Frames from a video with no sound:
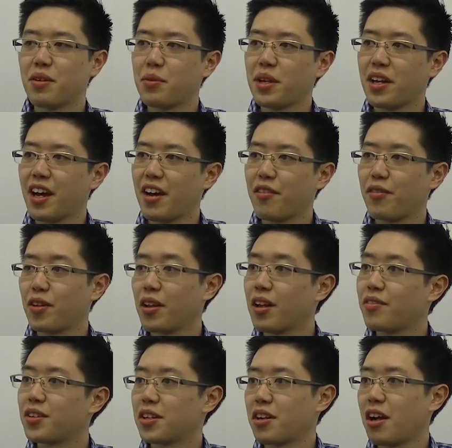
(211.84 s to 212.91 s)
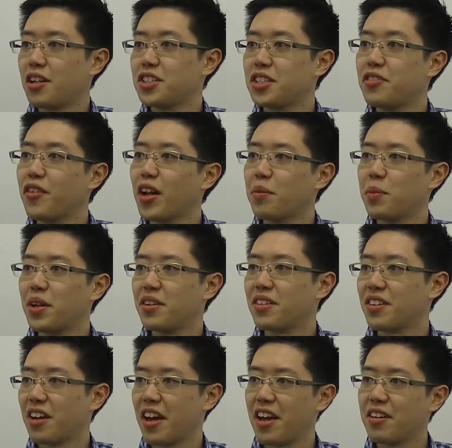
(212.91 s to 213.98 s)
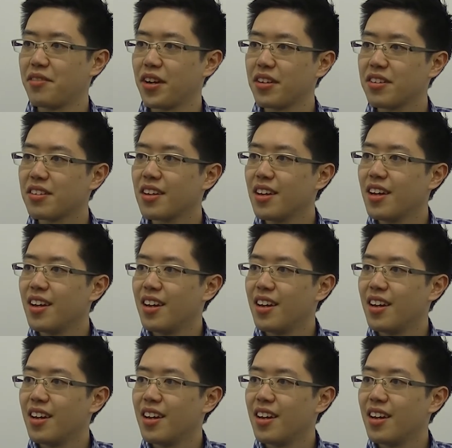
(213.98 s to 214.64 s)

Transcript: that we have a lot of technology development ahead of us.